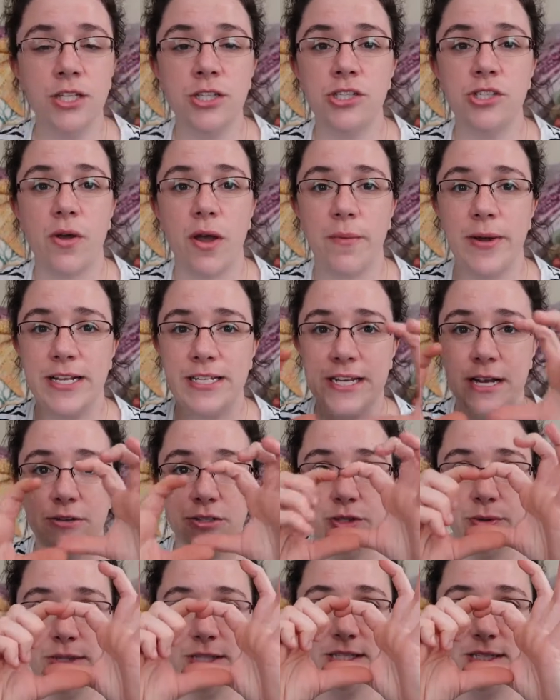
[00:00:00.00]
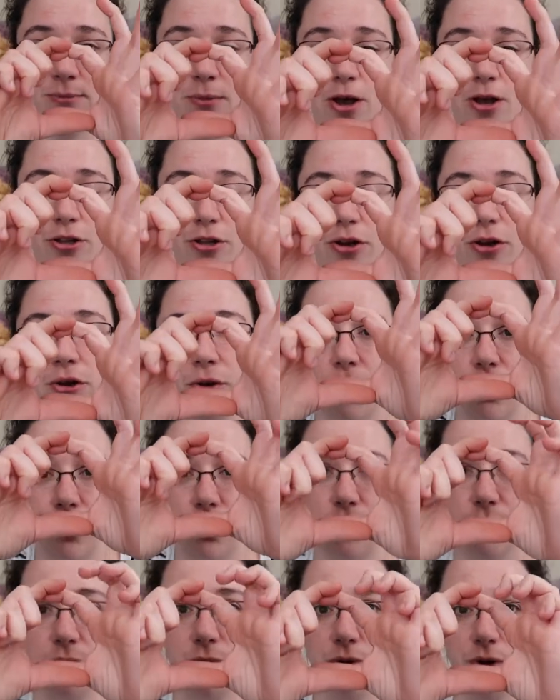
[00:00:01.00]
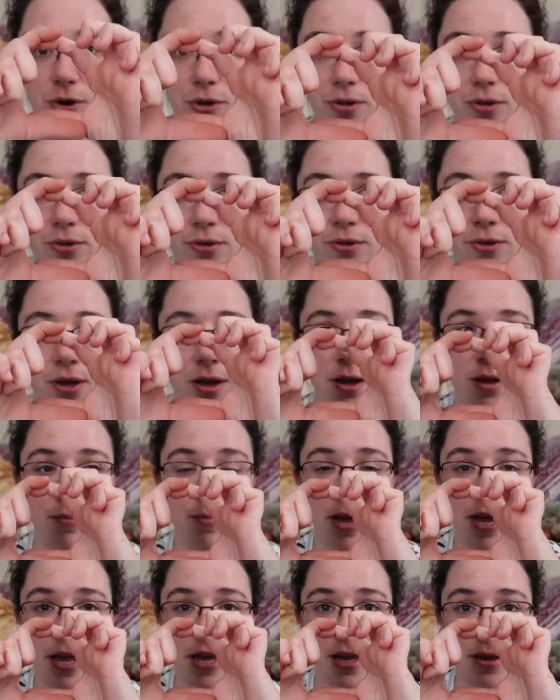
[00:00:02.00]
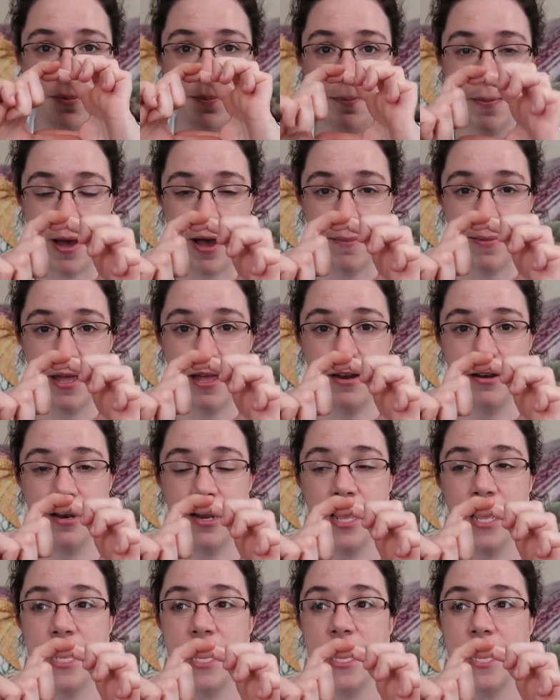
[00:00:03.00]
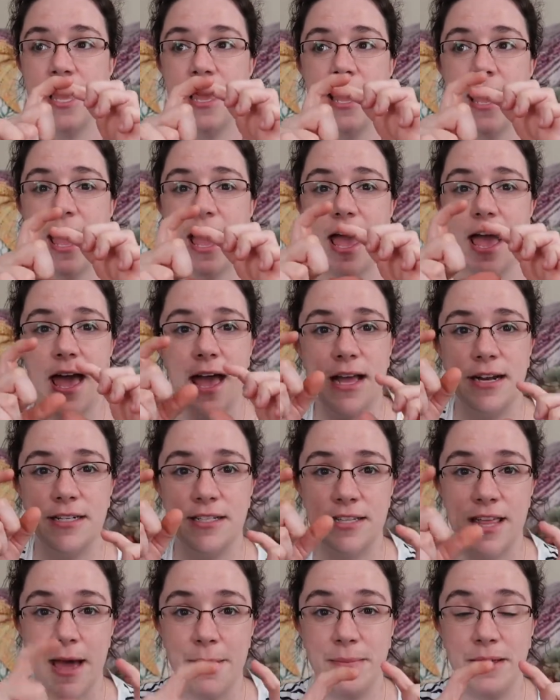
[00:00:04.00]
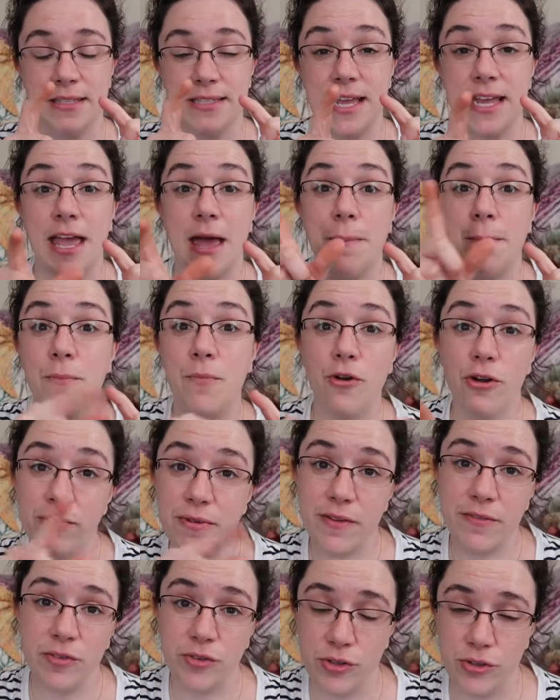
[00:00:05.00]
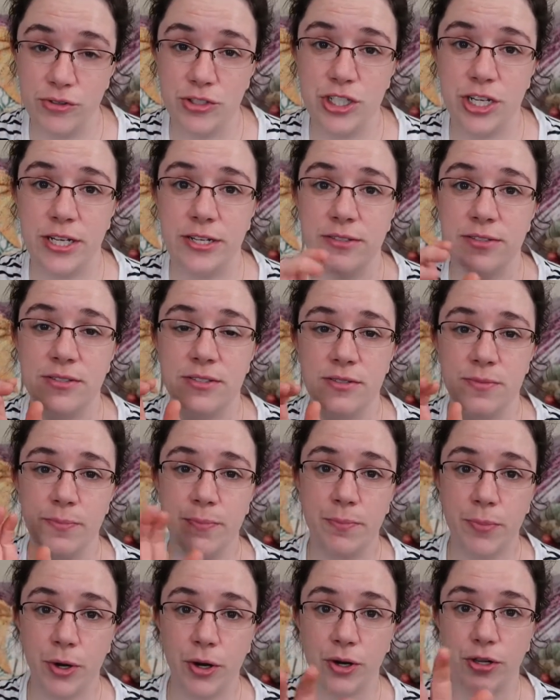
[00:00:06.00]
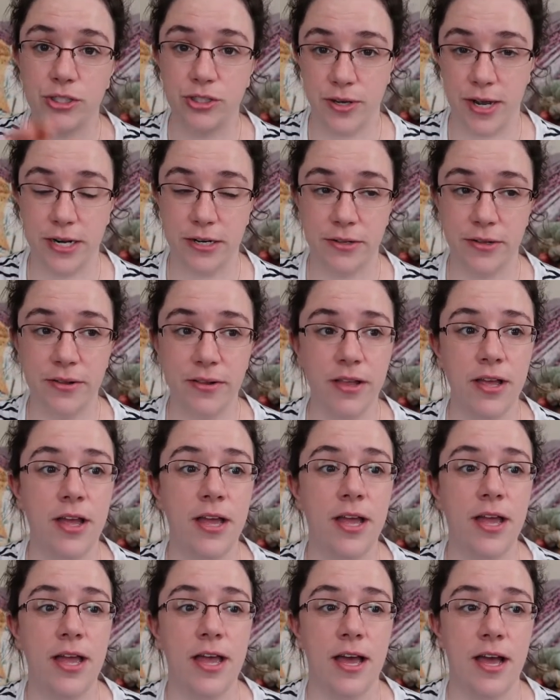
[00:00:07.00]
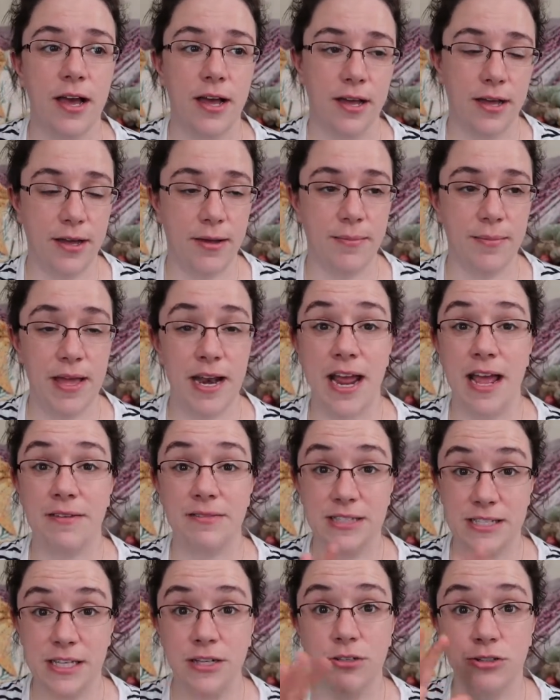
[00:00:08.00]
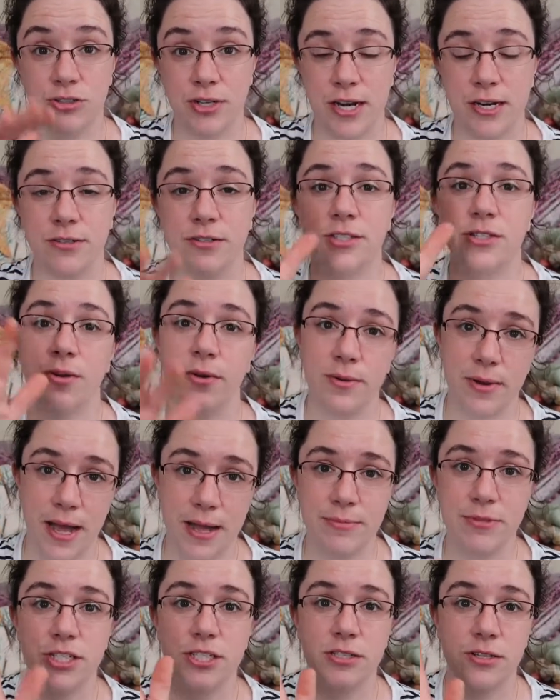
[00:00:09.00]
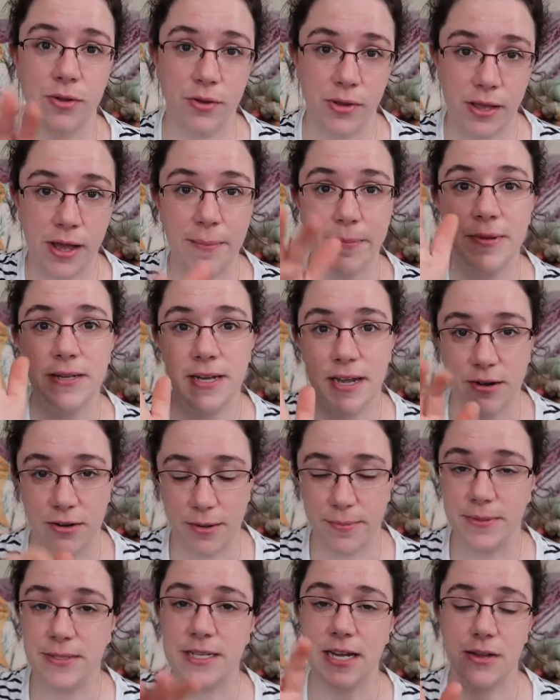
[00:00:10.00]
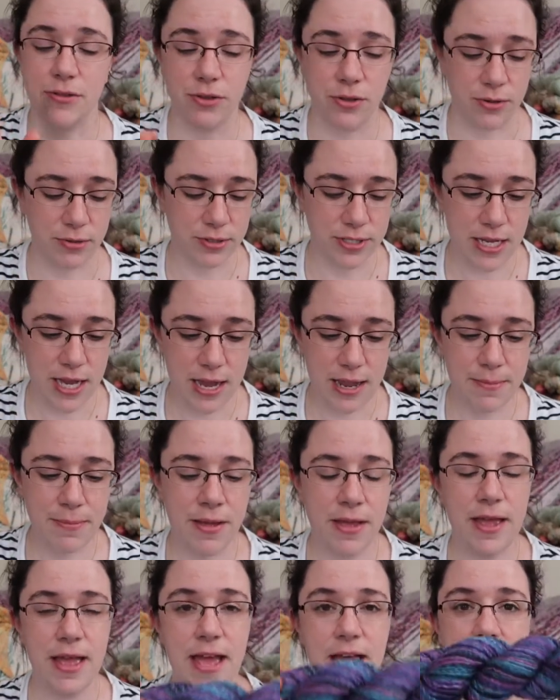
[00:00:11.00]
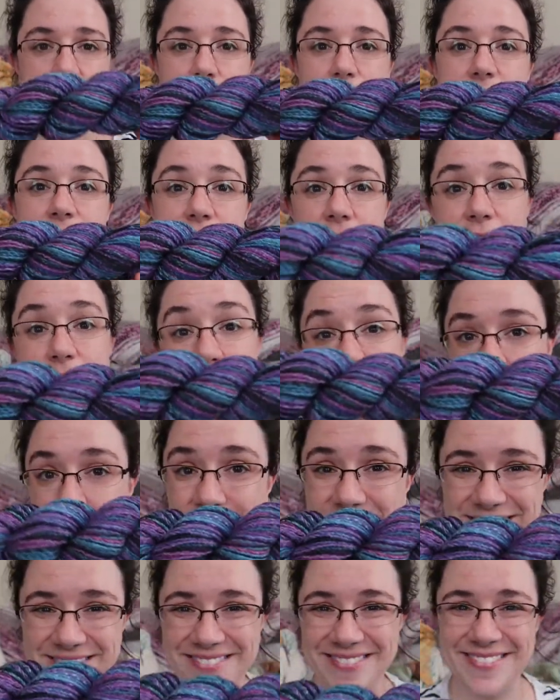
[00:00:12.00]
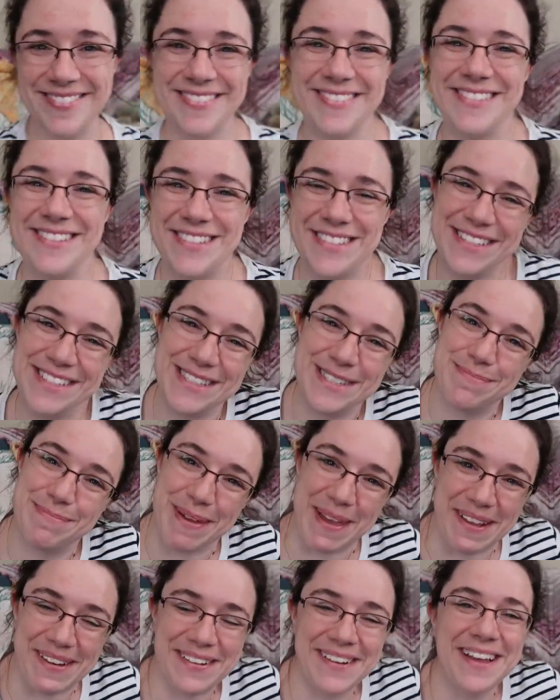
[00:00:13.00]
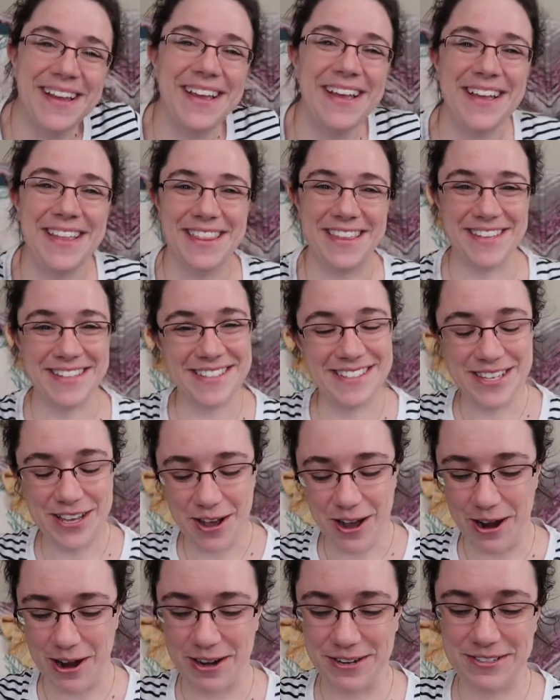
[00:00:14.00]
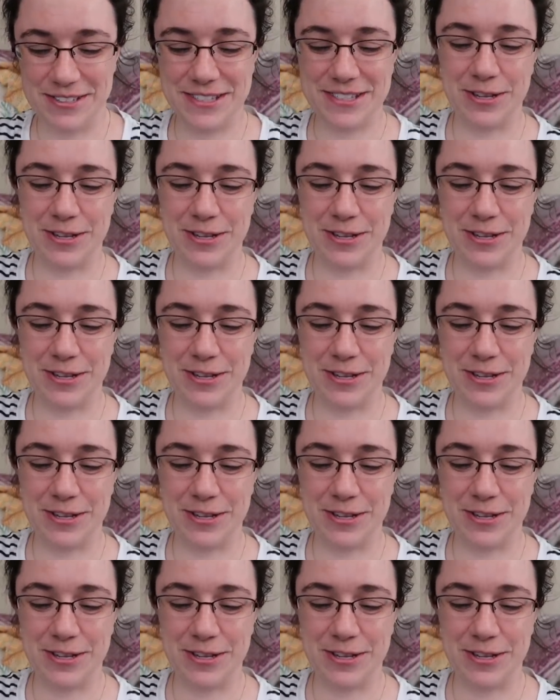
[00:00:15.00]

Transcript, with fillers: So I went down to a smaller whirl on my bobbin, and that means I get more revolutions per treadle. And I have a single treadle, so I'm just going up and down the whole time. And I was able to spin this yarn.